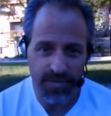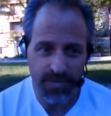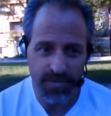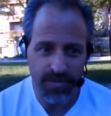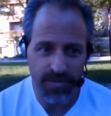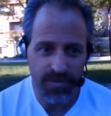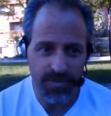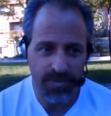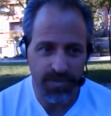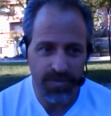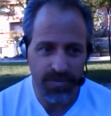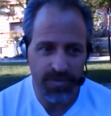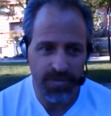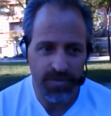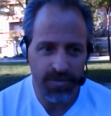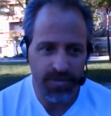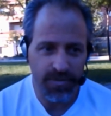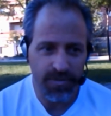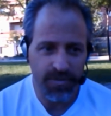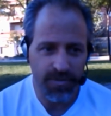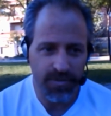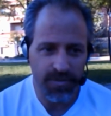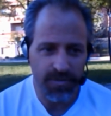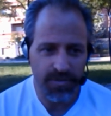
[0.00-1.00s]

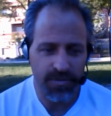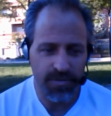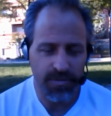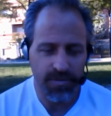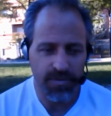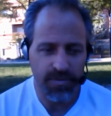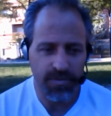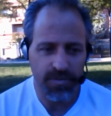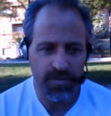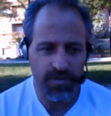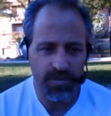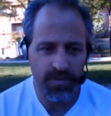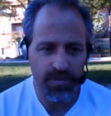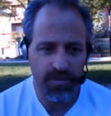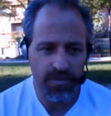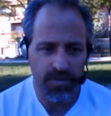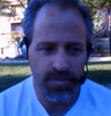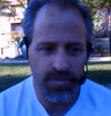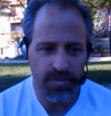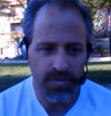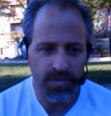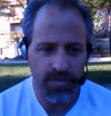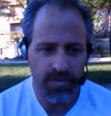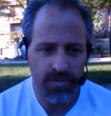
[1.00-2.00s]

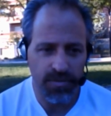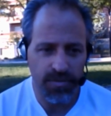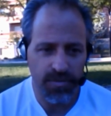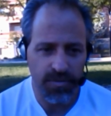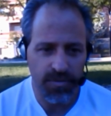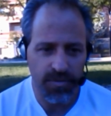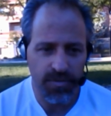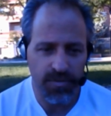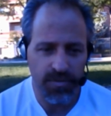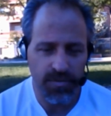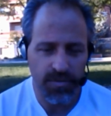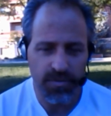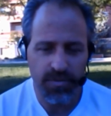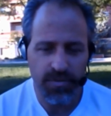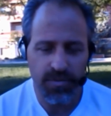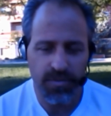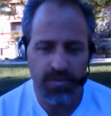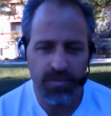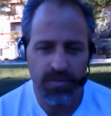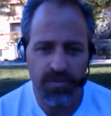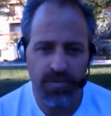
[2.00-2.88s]
[no speech]